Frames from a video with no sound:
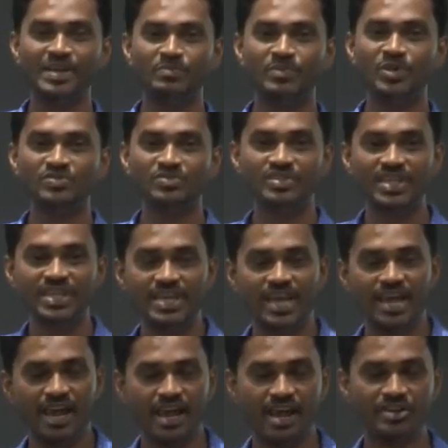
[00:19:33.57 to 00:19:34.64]
because they
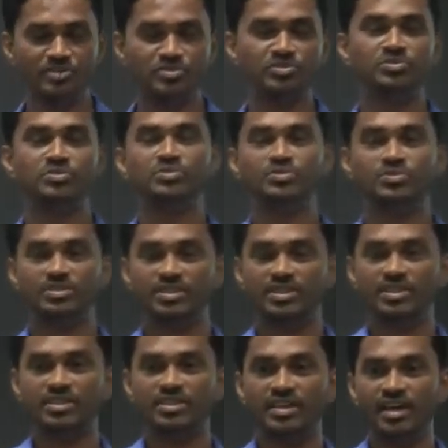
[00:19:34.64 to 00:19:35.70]
had to do
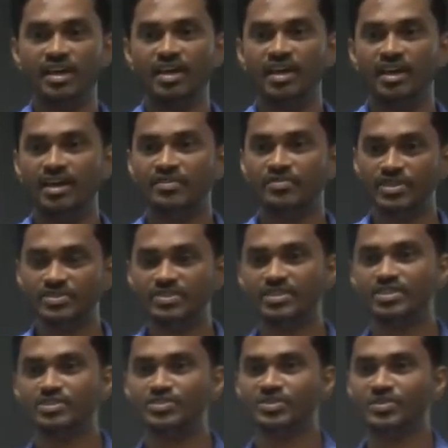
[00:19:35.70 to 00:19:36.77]
the
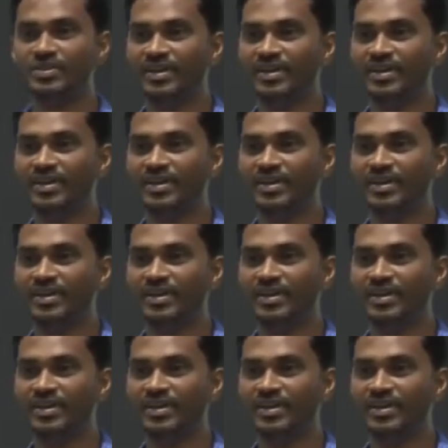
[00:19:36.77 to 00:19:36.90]
research,